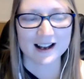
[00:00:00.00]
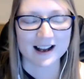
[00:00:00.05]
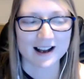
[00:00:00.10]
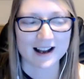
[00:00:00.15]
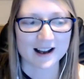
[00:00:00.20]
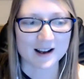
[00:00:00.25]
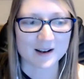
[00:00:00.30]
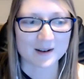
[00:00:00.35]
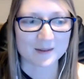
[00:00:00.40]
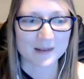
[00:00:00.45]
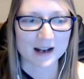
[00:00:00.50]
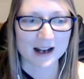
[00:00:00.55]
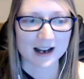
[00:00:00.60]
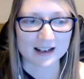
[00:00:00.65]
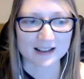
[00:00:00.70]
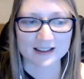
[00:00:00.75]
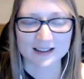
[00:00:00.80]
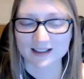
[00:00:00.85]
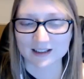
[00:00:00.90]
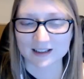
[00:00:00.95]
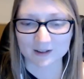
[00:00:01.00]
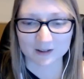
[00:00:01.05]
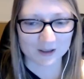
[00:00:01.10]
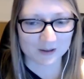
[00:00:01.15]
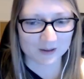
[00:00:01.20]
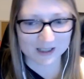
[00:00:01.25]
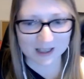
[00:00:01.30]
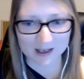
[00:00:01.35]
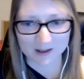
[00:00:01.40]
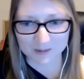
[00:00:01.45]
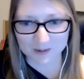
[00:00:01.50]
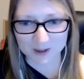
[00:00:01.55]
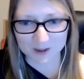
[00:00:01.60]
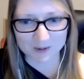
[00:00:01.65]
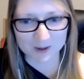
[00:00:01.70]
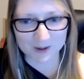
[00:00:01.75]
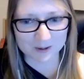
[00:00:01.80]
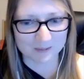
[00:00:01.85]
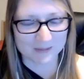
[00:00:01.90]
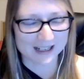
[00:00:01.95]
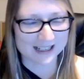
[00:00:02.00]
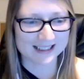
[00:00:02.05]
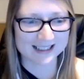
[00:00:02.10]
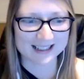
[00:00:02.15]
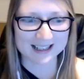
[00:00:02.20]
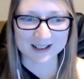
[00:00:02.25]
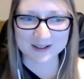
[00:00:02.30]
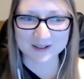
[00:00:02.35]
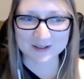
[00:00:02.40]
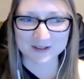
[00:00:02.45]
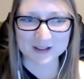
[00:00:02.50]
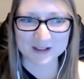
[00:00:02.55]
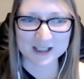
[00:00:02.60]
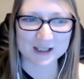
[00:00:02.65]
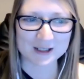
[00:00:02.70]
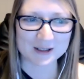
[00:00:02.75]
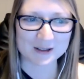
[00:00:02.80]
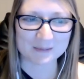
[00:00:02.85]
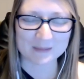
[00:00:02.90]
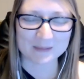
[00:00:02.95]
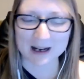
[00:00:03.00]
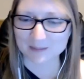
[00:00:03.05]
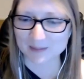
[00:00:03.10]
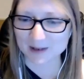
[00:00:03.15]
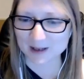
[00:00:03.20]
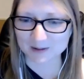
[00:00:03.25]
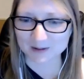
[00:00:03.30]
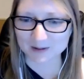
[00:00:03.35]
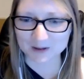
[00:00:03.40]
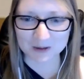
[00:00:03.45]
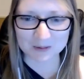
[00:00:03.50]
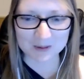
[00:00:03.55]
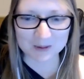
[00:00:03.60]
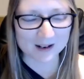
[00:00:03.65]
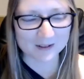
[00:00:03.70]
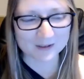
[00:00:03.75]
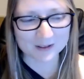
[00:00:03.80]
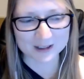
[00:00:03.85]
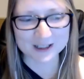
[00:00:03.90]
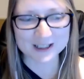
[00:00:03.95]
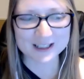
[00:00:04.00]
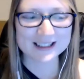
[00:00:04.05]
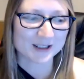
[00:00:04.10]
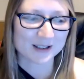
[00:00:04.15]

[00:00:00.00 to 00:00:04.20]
Um, I still use that workbook myself to Amazing. map out new offers.